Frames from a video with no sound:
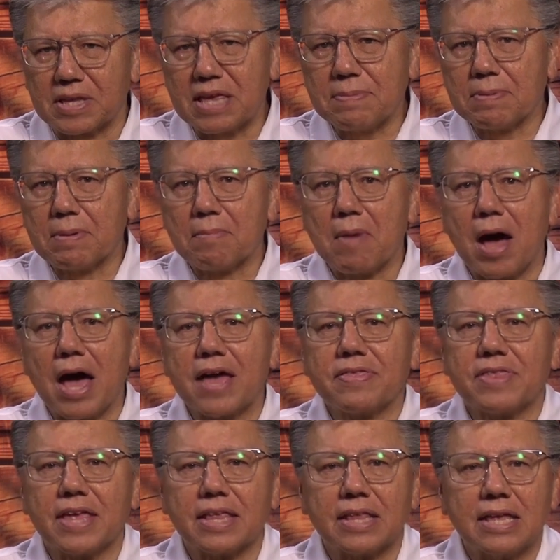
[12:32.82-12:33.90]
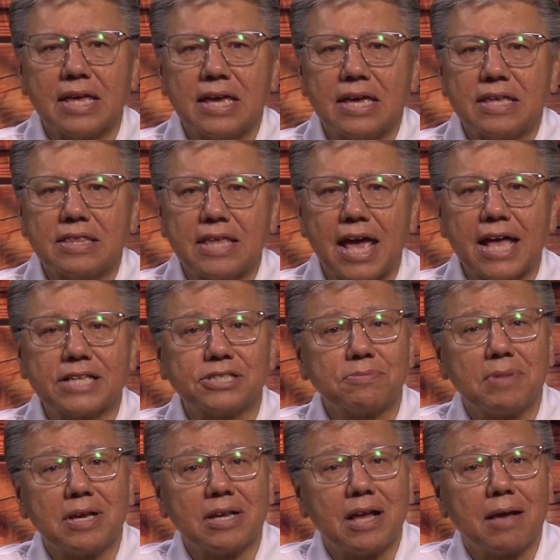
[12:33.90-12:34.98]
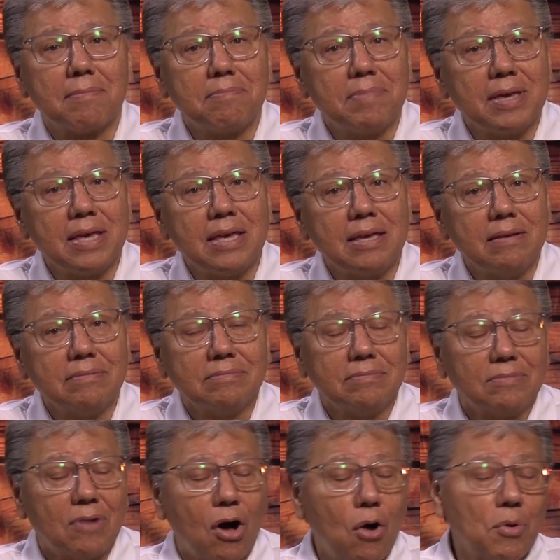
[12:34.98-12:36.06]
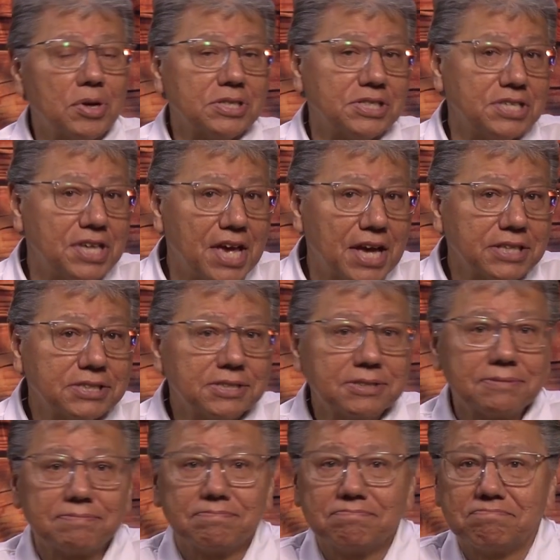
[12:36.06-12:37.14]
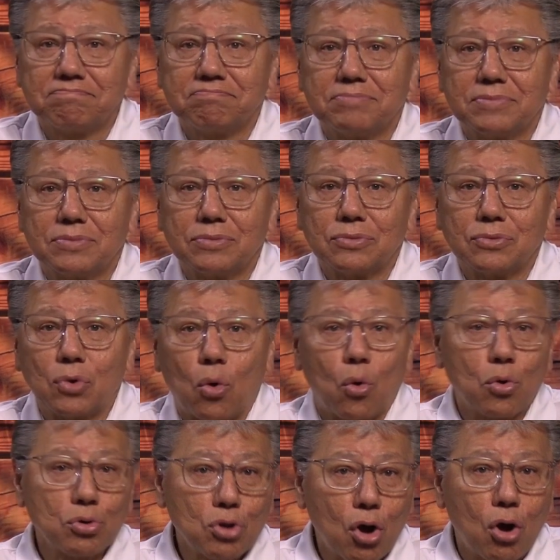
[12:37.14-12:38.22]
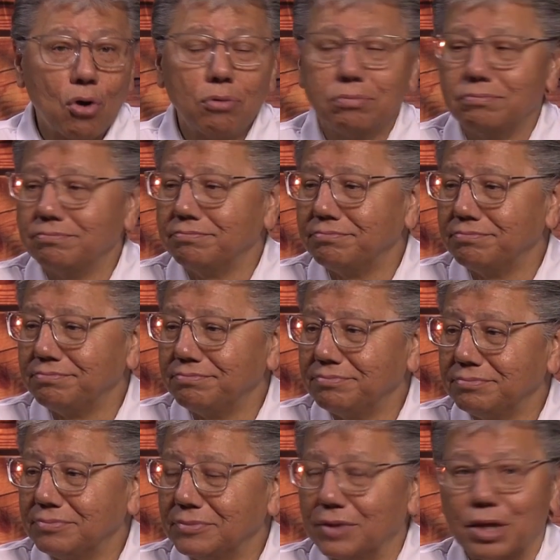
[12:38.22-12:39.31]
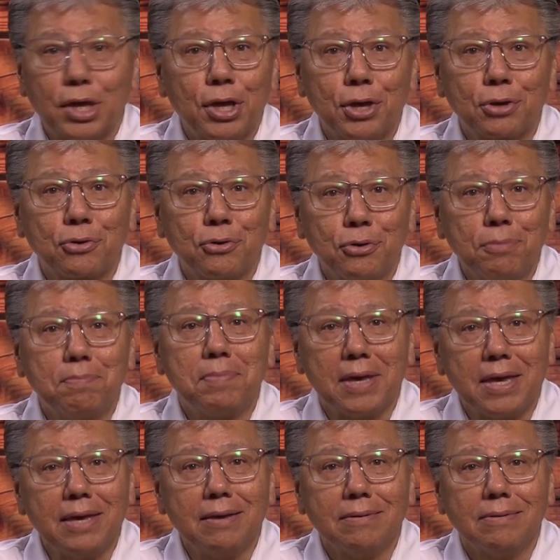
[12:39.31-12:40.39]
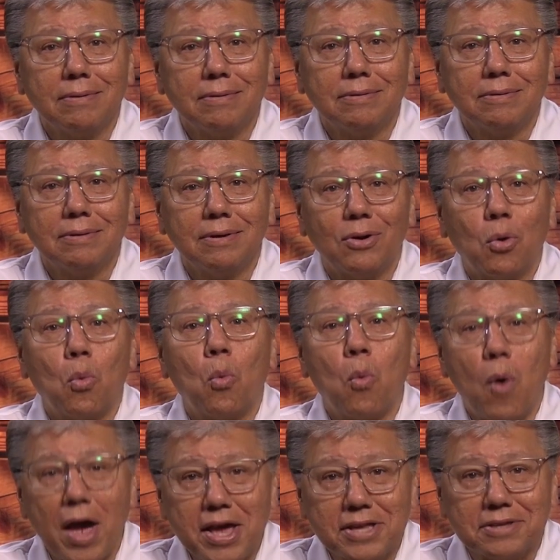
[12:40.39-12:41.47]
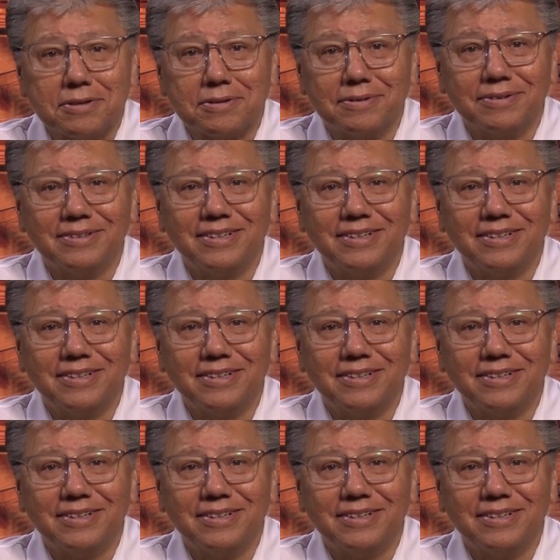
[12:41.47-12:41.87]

keep in mind that the answer may not be always yes or no. It could be wait.